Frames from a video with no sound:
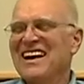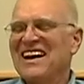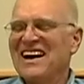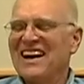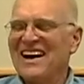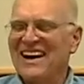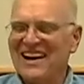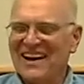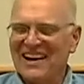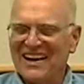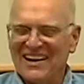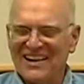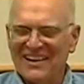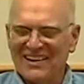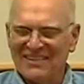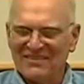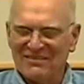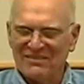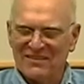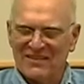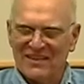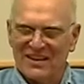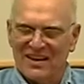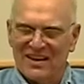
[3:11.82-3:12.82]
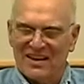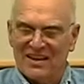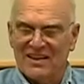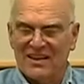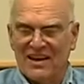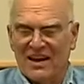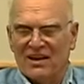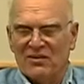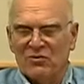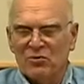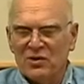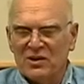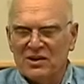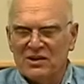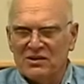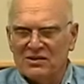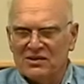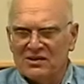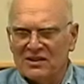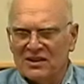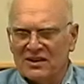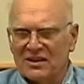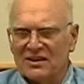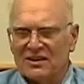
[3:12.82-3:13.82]
Uh, yeah,
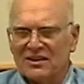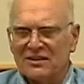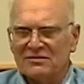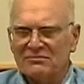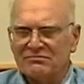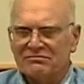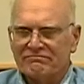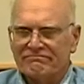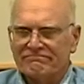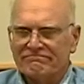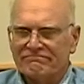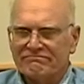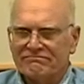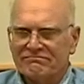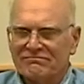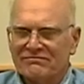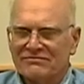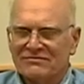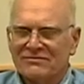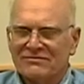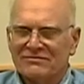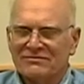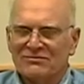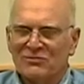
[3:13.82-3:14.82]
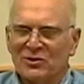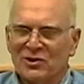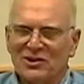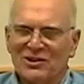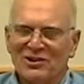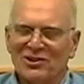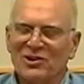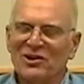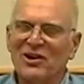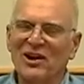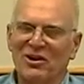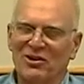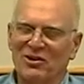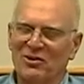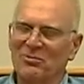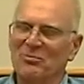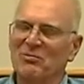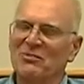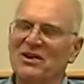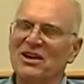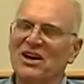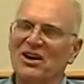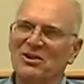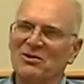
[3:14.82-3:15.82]
we uh, we learned how to,
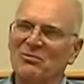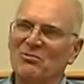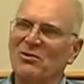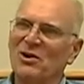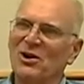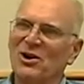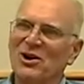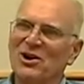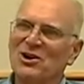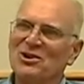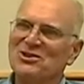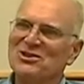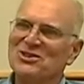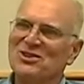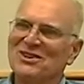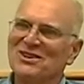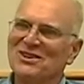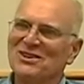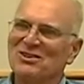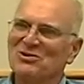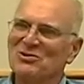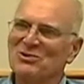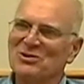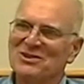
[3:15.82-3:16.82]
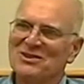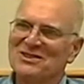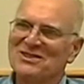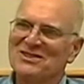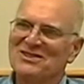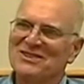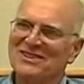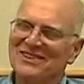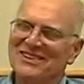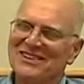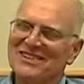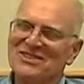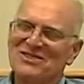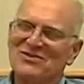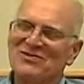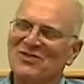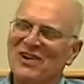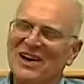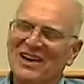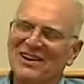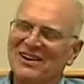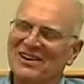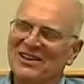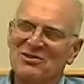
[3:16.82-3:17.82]
how to march, which isn't
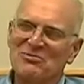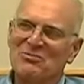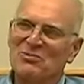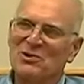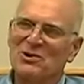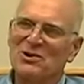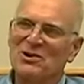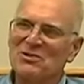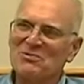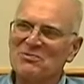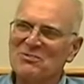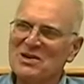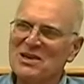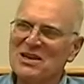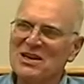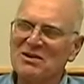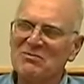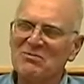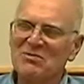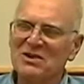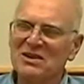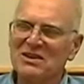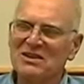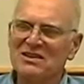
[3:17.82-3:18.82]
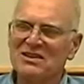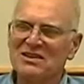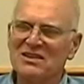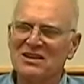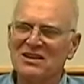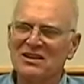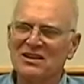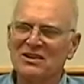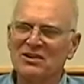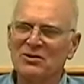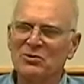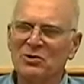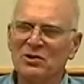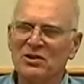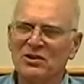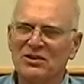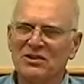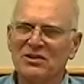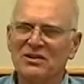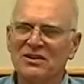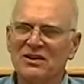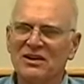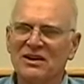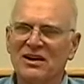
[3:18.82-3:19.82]
vitally important to me, but uh, we
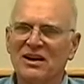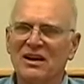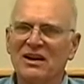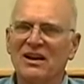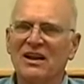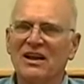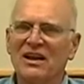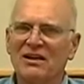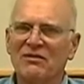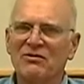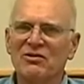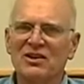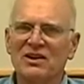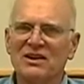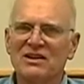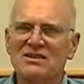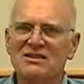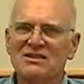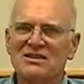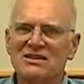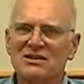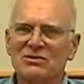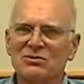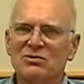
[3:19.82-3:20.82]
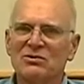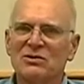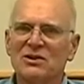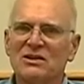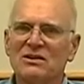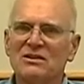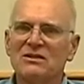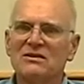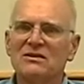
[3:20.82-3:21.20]
learned a lot of things that would